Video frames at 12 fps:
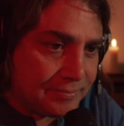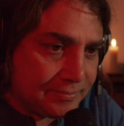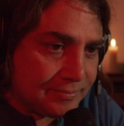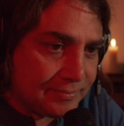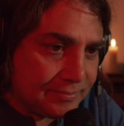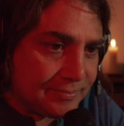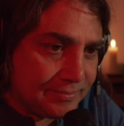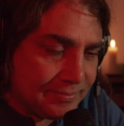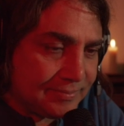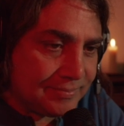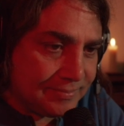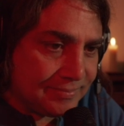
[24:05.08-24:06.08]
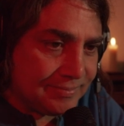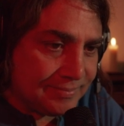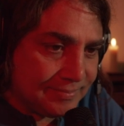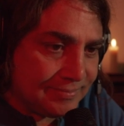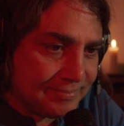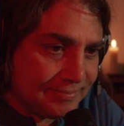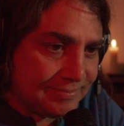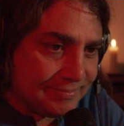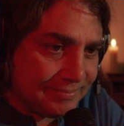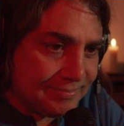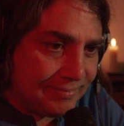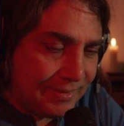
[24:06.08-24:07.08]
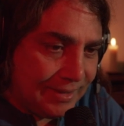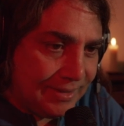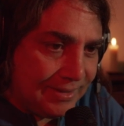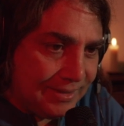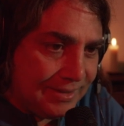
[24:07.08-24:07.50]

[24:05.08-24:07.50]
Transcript: Gonna get his kind of like I know that